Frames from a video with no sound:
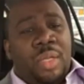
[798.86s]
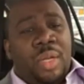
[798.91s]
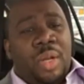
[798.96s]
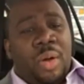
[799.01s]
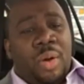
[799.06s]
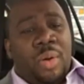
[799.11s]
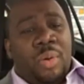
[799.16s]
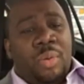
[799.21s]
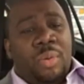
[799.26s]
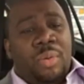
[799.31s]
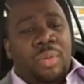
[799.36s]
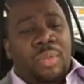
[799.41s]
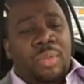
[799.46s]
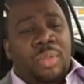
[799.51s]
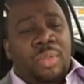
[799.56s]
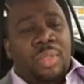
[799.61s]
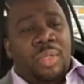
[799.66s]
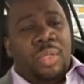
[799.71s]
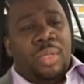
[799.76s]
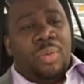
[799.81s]
you know,
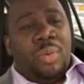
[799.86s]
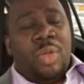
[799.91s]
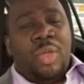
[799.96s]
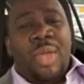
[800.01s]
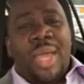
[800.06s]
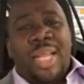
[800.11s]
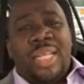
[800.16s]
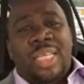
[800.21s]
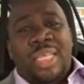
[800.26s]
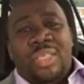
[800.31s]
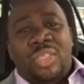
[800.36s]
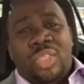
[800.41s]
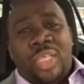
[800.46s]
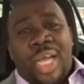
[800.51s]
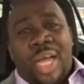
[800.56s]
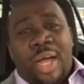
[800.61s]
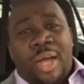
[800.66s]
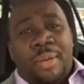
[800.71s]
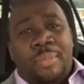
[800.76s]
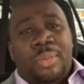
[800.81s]
when you're at these
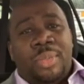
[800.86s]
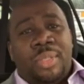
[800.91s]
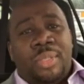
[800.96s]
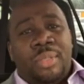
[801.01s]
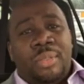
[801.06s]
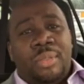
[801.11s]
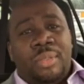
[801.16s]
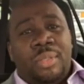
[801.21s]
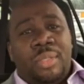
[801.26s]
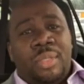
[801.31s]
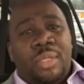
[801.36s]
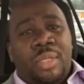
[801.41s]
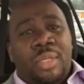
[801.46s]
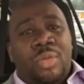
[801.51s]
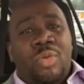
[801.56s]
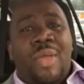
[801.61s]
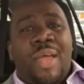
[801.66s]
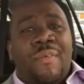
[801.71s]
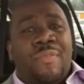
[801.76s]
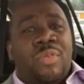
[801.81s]
jobs,
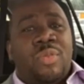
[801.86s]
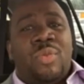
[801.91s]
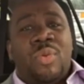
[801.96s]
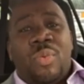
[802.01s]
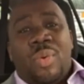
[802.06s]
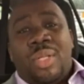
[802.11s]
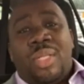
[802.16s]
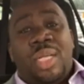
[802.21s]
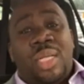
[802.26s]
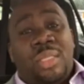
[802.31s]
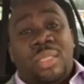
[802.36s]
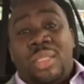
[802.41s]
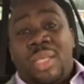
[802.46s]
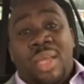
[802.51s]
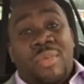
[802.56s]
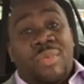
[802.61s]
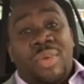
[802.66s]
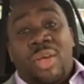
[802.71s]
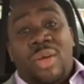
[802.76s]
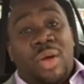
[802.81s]
you have to do what they
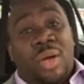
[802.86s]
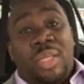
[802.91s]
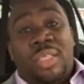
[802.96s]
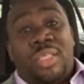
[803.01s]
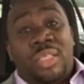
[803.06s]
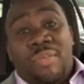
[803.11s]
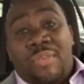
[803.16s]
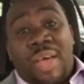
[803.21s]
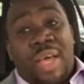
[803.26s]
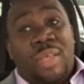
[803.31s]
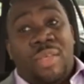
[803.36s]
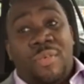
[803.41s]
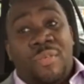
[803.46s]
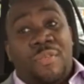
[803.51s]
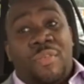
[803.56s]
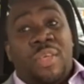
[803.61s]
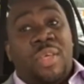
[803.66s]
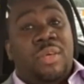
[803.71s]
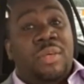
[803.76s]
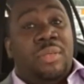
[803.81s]
say, regardless of how you
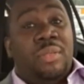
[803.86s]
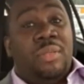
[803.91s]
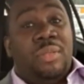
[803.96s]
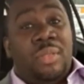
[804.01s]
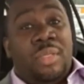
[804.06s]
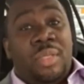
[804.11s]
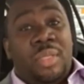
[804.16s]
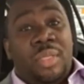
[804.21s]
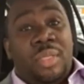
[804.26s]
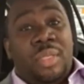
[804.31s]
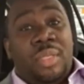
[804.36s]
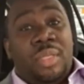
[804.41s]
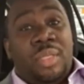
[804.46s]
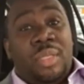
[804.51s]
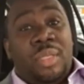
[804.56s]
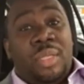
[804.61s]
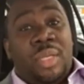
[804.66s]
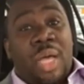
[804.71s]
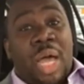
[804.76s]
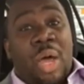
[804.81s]
feel.
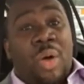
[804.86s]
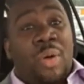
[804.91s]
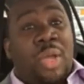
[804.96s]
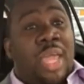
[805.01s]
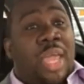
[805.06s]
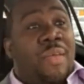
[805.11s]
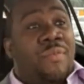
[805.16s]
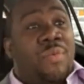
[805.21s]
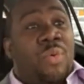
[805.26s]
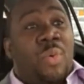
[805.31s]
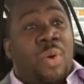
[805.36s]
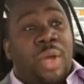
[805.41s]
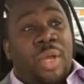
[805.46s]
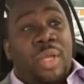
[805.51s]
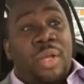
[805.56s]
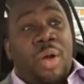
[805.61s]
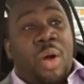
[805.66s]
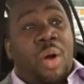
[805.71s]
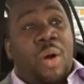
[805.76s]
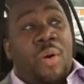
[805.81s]
I don't care if you
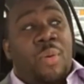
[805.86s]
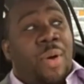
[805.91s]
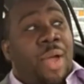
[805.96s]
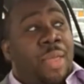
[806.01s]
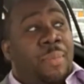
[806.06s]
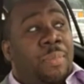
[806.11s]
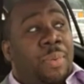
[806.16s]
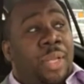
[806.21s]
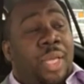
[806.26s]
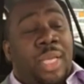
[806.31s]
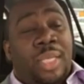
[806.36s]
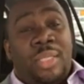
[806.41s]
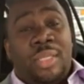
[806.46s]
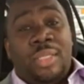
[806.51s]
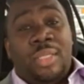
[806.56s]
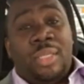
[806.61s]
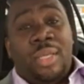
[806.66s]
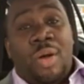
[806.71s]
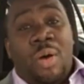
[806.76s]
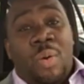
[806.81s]
work in an all white
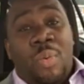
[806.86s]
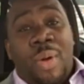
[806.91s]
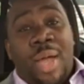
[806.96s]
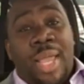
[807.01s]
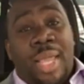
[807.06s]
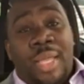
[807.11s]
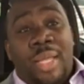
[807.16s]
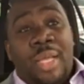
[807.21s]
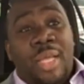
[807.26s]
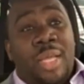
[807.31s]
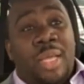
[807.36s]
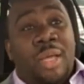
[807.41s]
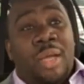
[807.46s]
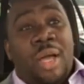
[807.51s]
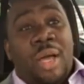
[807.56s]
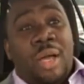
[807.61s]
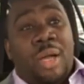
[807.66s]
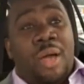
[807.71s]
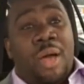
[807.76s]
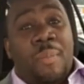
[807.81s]
place, all white
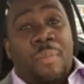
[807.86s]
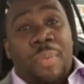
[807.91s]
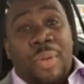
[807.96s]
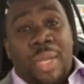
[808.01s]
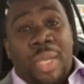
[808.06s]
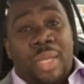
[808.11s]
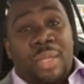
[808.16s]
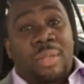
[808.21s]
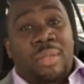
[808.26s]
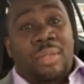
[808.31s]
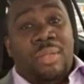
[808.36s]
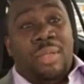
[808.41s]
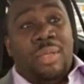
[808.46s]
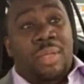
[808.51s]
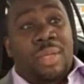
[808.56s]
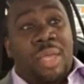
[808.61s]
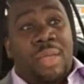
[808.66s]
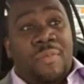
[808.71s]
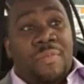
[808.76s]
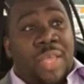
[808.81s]
uh, company.
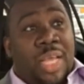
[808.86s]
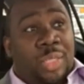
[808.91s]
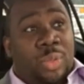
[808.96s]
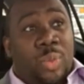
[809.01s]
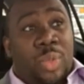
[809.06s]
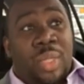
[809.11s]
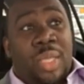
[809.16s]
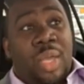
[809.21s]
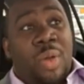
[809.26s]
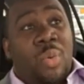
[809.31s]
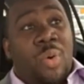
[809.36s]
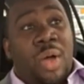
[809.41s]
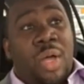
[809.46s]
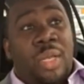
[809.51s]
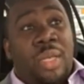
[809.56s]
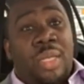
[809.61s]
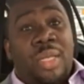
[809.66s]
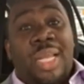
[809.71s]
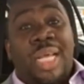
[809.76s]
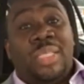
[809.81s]
If that's what they
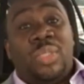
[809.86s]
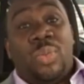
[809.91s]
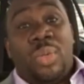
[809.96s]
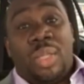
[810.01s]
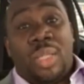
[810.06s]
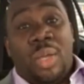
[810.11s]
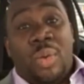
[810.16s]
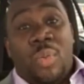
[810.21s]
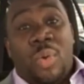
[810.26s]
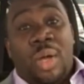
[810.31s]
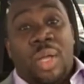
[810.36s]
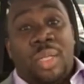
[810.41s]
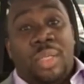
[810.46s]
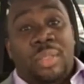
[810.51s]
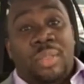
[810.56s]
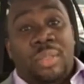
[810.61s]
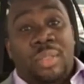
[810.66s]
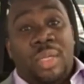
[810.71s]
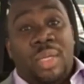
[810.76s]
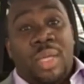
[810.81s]
want, that's what they want.
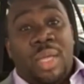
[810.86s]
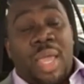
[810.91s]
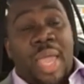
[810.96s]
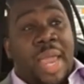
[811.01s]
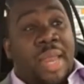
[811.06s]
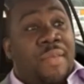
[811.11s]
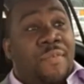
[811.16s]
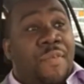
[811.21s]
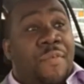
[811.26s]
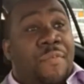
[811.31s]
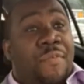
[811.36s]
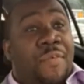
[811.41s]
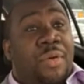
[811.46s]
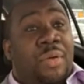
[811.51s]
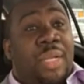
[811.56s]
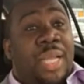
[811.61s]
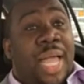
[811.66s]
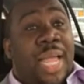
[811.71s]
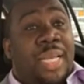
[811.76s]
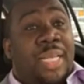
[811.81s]
And if you
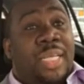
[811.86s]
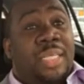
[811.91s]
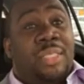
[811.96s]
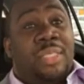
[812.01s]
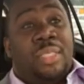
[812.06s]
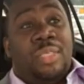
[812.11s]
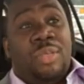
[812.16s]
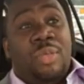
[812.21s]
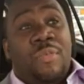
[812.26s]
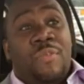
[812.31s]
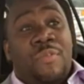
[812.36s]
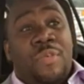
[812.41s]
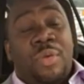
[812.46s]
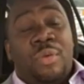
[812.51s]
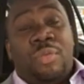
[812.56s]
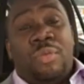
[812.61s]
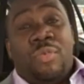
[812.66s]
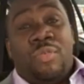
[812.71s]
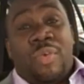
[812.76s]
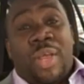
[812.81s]
feel like this, you
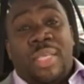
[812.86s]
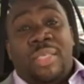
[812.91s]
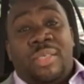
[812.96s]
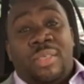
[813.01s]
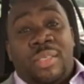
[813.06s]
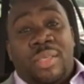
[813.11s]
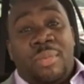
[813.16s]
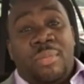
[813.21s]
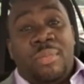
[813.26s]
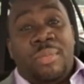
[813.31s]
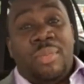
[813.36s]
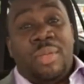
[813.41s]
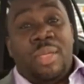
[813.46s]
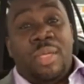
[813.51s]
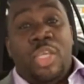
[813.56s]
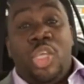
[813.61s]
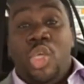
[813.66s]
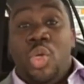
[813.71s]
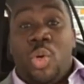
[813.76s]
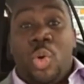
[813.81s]
feel racism,
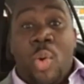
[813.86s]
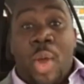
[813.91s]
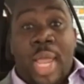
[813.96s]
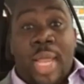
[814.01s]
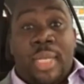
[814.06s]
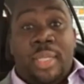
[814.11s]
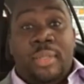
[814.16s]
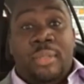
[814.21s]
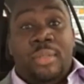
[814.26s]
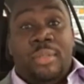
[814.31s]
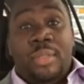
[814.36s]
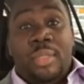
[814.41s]
you quit.